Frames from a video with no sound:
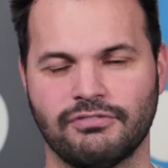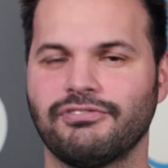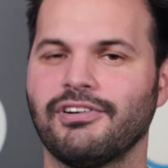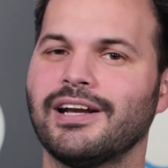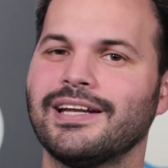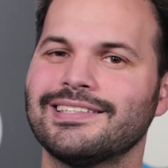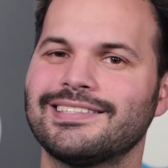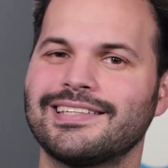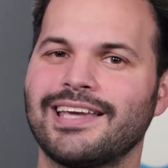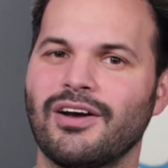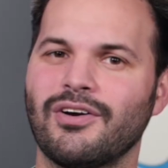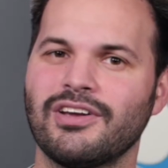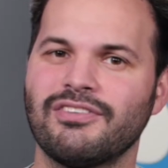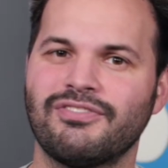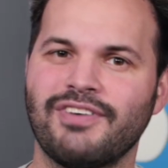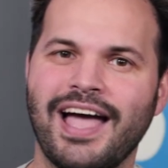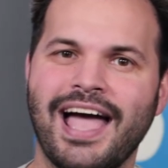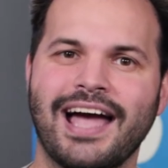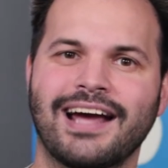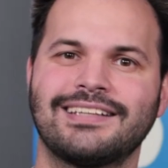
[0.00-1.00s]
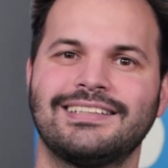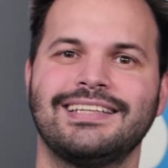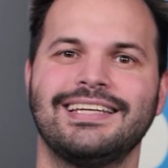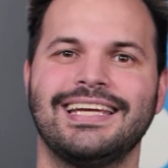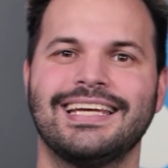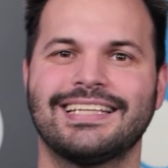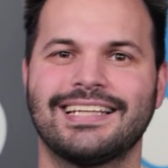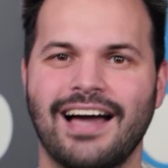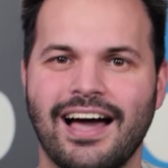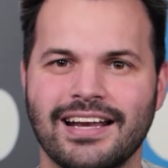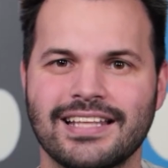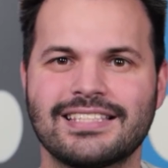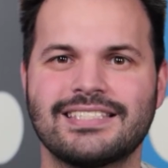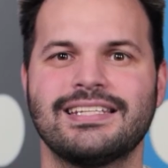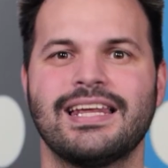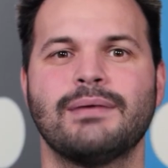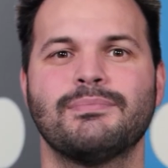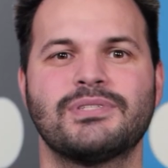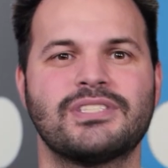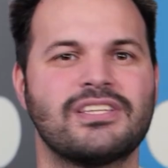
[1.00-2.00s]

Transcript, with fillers: Fun and scary fact, it got its name